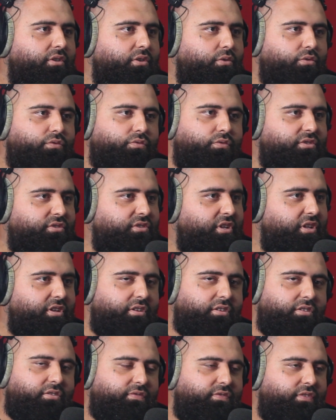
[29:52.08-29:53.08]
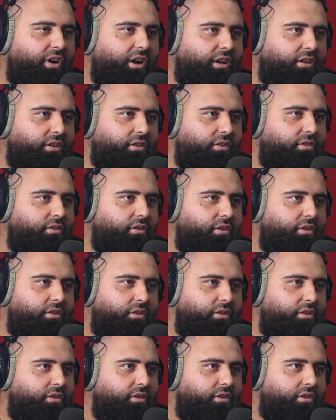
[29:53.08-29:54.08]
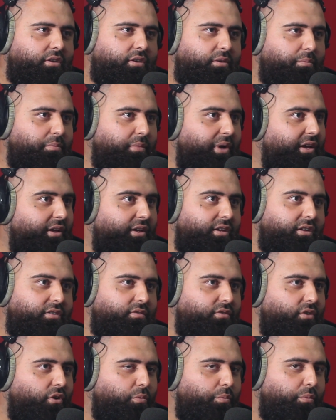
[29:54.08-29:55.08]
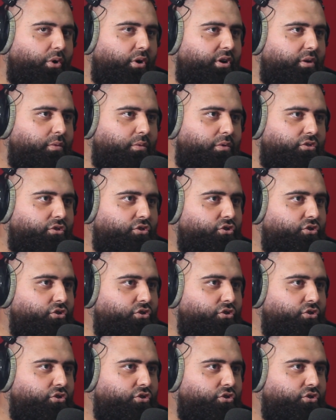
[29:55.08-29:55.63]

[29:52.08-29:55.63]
He was resilient as fuck, and mate, his whole body was